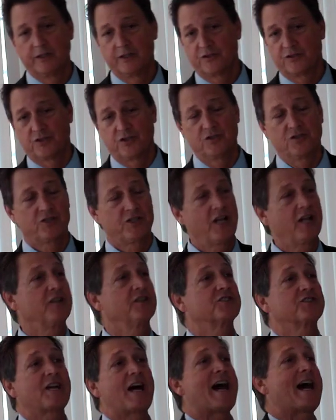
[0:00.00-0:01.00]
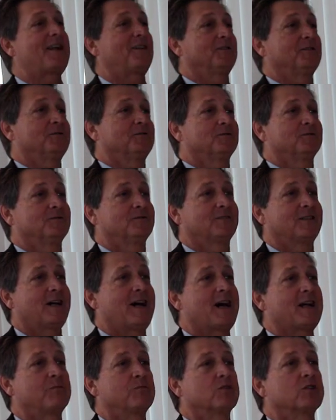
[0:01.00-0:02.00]
since Ellis Island,
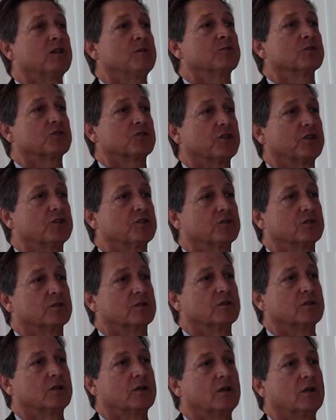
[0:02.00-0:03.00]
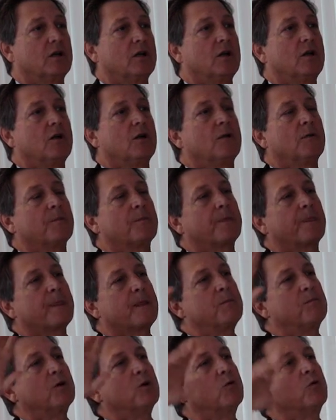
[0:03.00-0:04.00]
how to become a citizen.
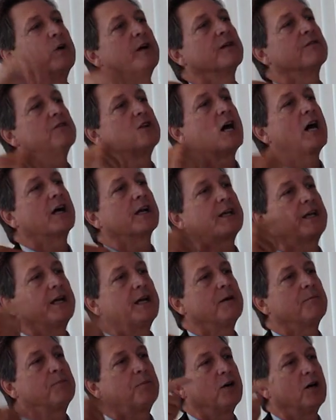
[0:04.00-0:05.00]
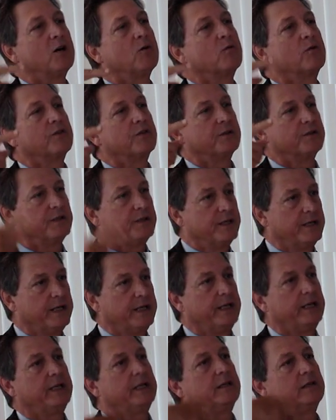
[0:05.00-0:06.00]
But we have not kept up with the
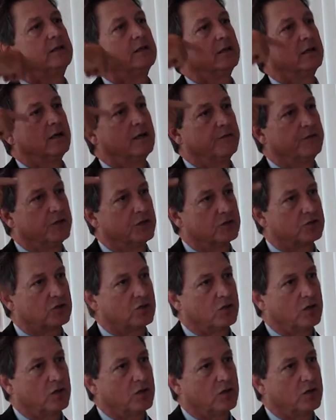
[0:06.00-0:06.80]
need of this